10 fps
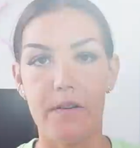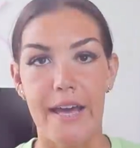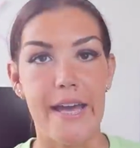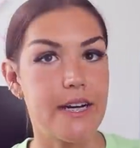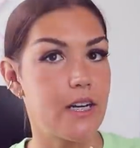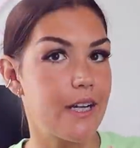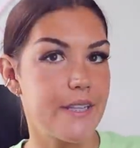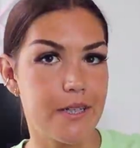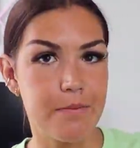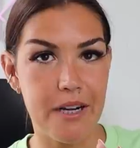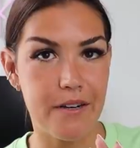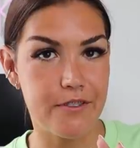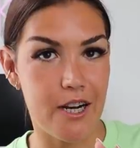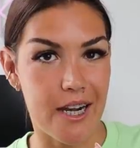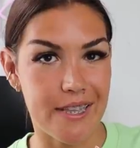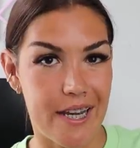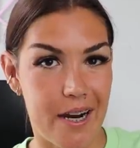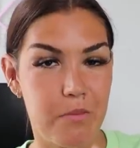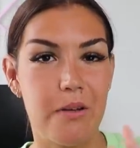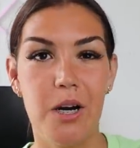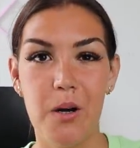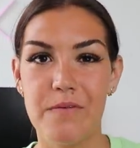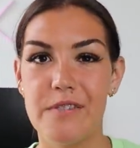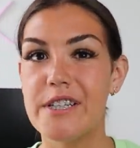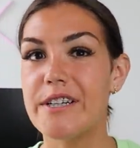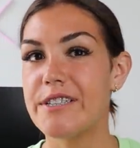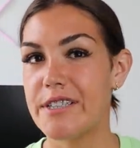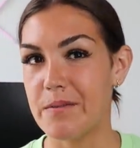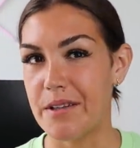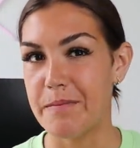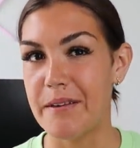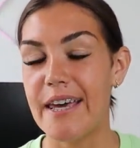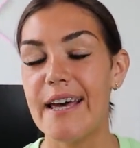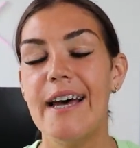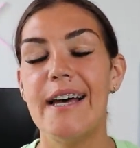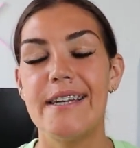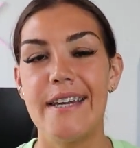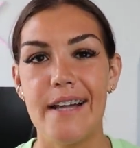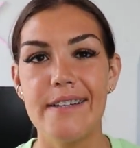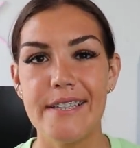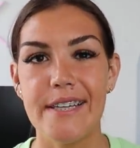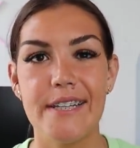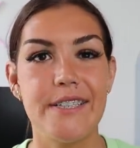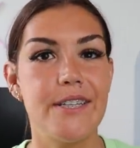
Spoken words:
Okay, I got a little bit off track there, but hopefully you're still with me. Now let's get